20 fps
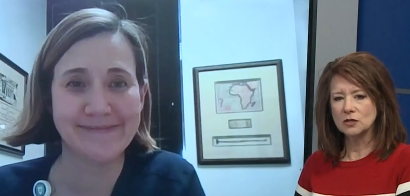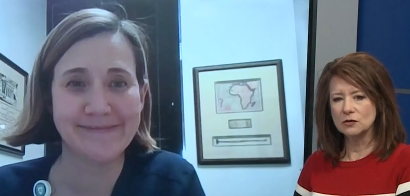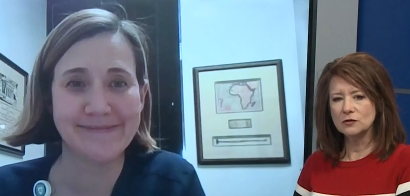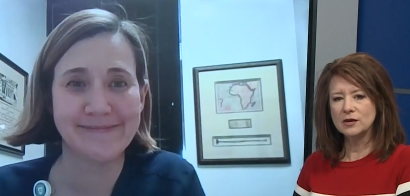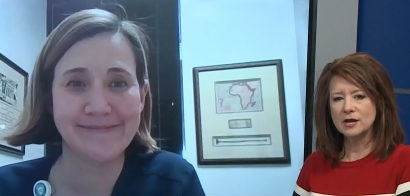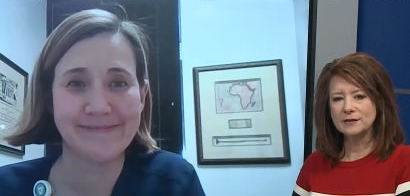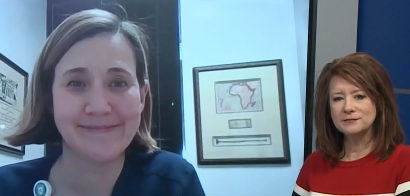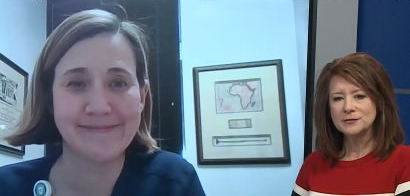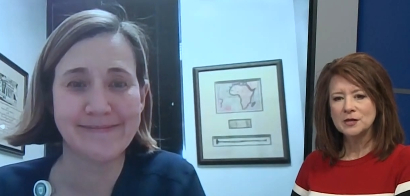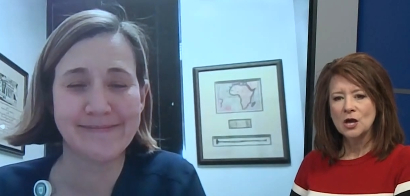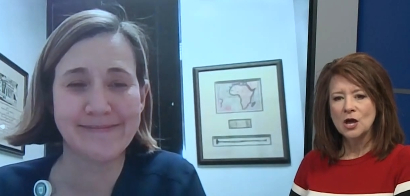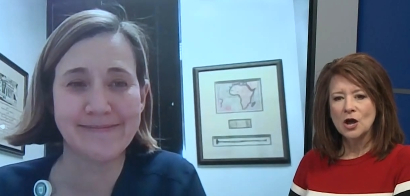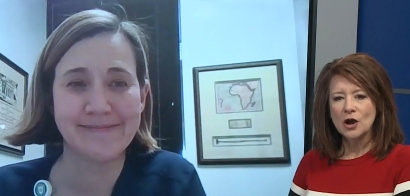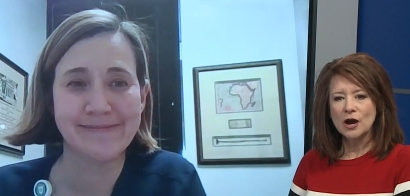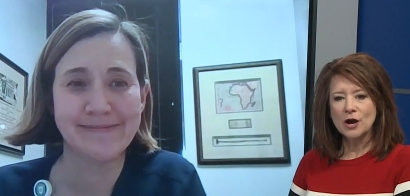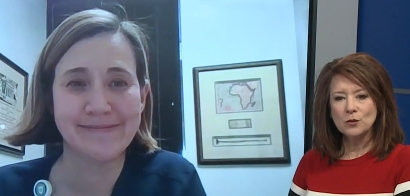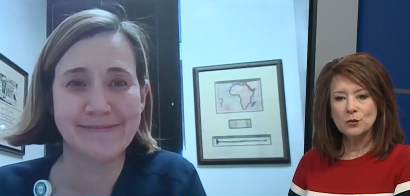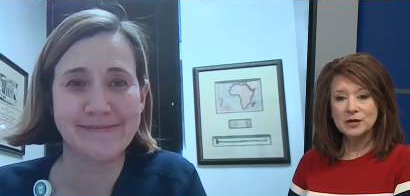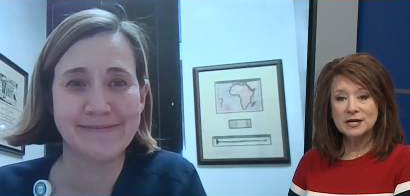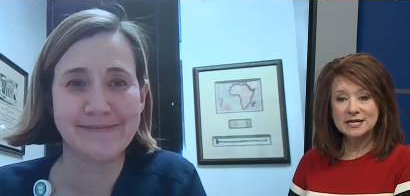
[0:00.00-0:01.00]
Speaker 1: Okay. All right,
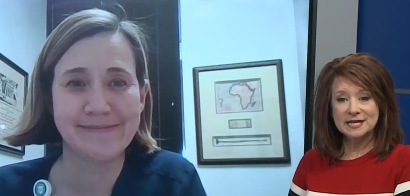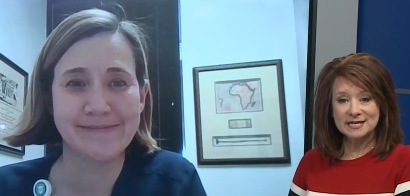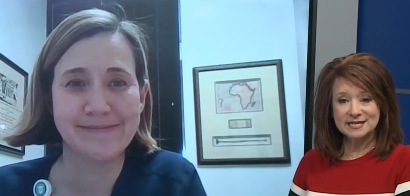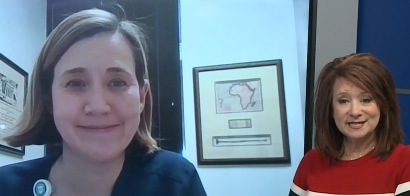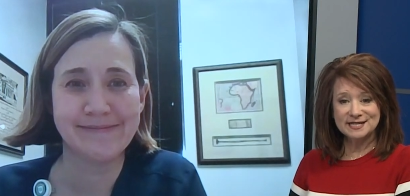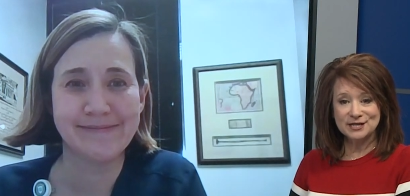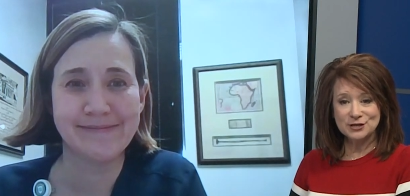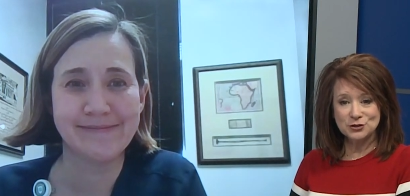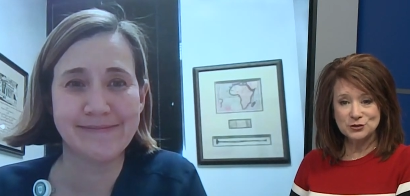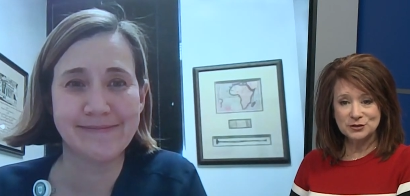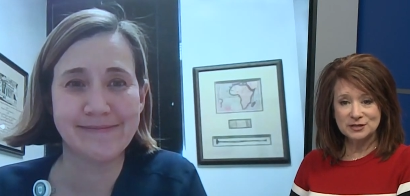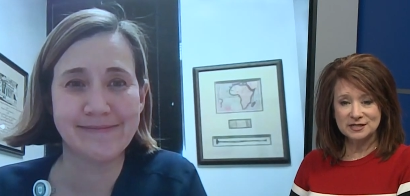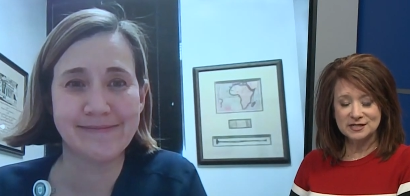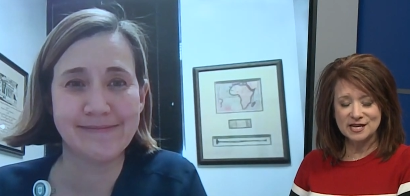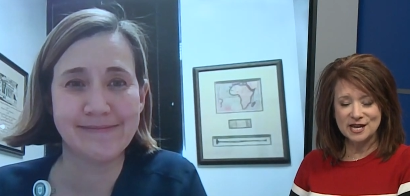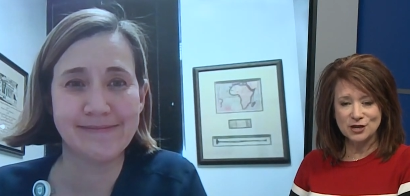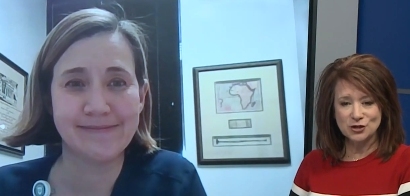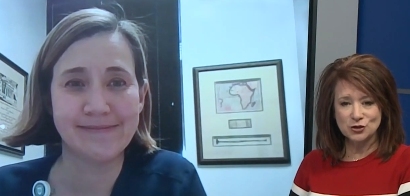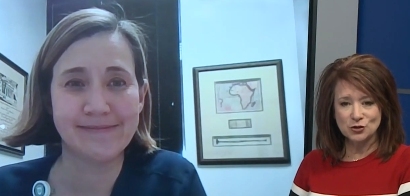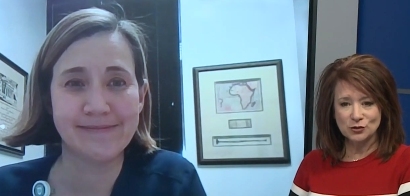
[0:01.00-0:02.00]
we're going to continue to
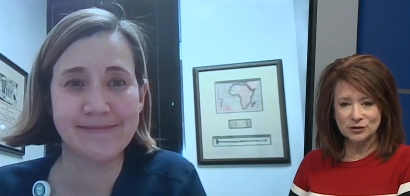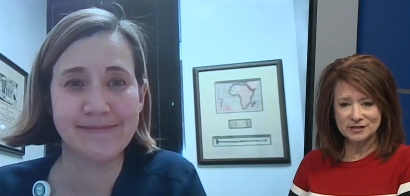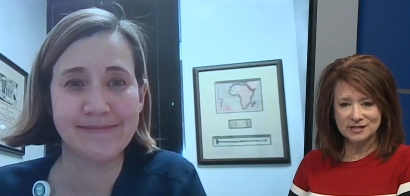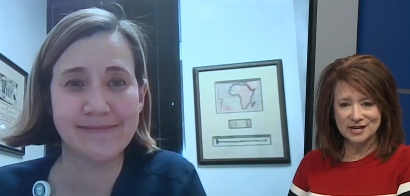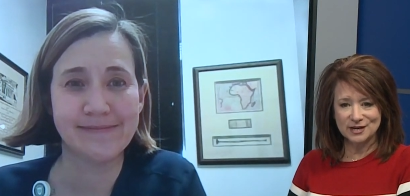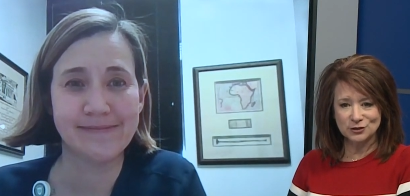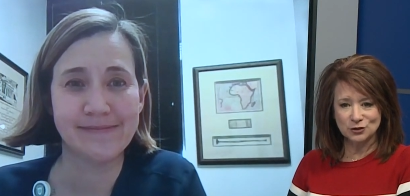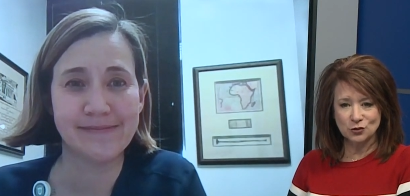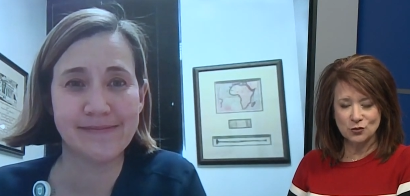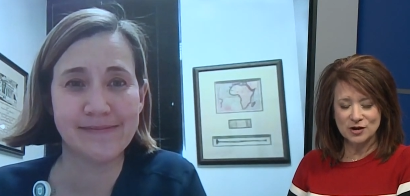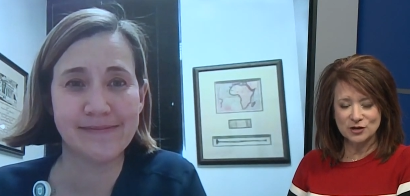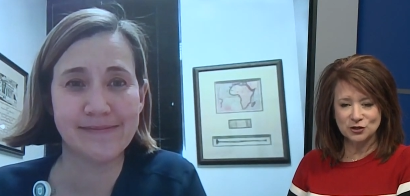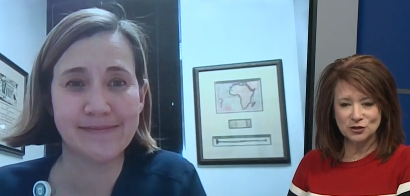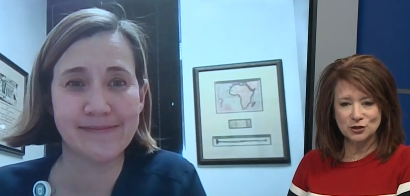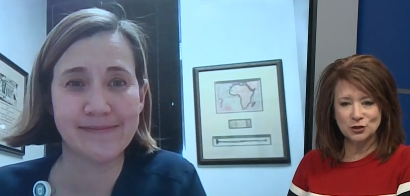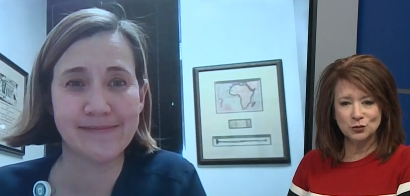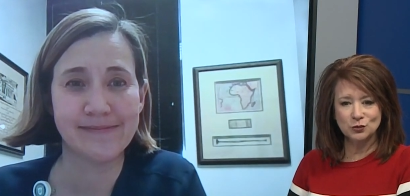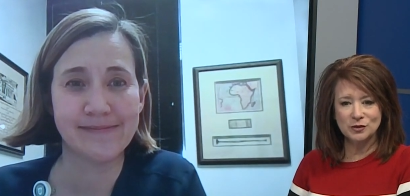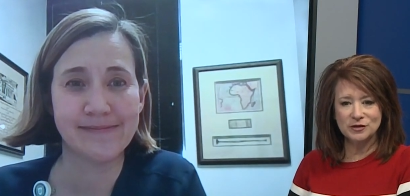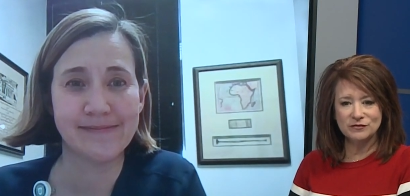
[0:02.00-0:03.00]
take your text questions.
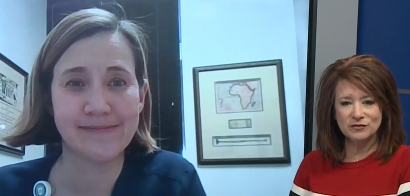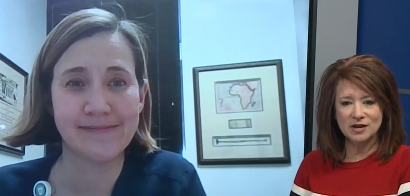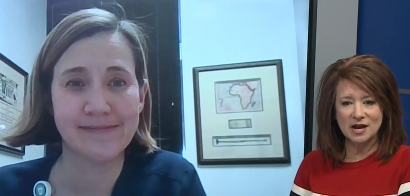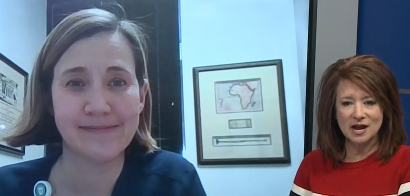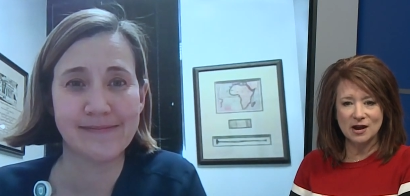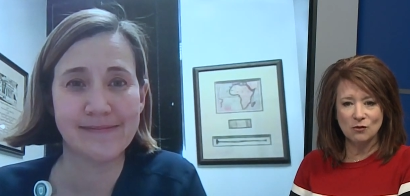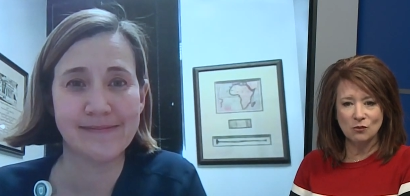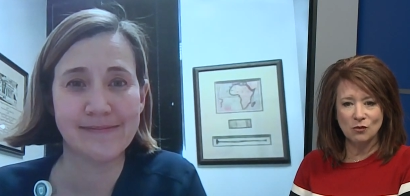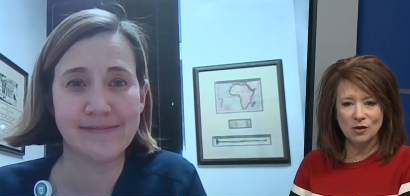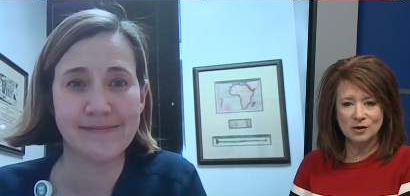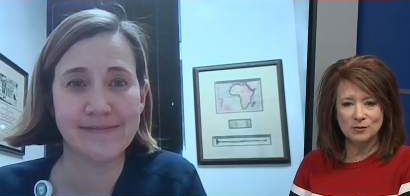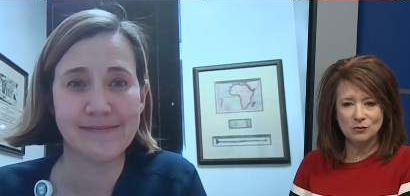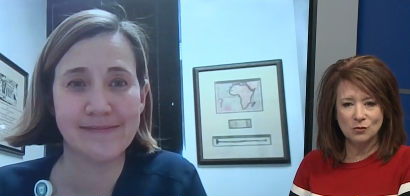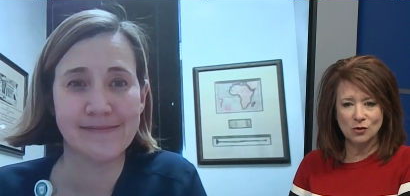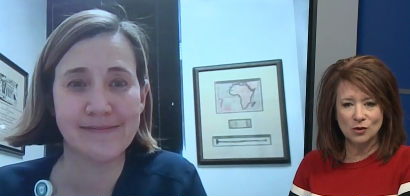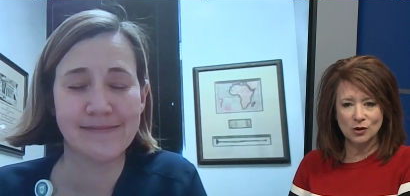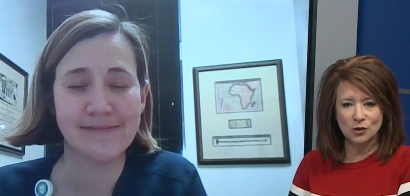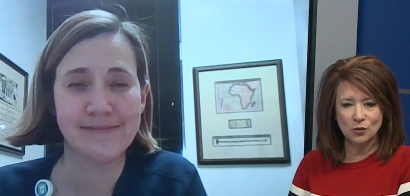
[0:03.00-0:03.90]
We've got one more